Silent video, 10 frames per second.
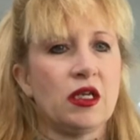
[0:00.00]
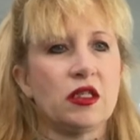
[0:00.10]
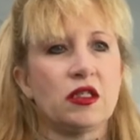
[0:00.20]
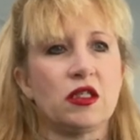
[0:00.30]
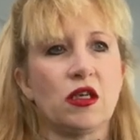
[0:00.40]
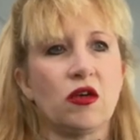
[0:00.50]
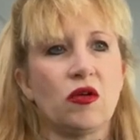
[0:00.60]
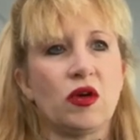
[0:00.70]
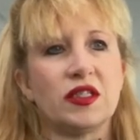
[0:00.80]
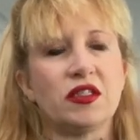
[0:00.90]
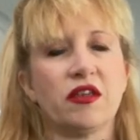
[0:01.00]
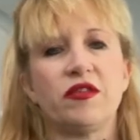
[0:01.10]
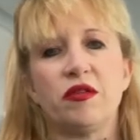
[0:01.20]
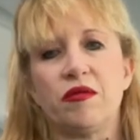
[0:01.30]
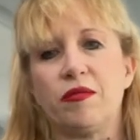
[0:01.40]
So I still have
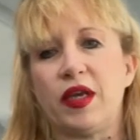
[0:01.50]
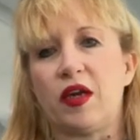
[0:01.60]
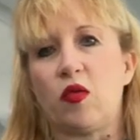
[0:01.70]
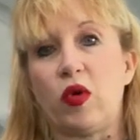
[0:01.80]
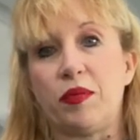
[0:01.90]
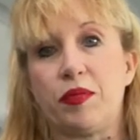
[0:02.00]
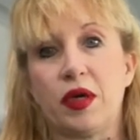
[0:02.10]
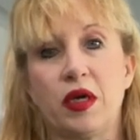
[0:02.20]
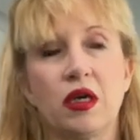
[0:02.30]
to make a whip,